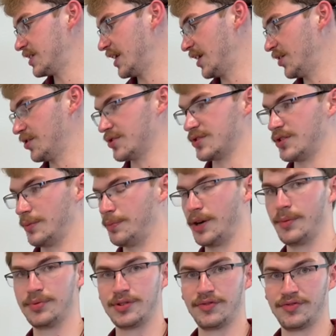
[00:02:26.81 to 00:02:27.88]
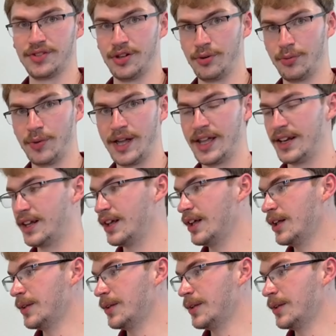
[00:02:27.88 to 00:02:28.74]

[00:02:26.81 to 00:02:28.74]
tells the pump to flow when,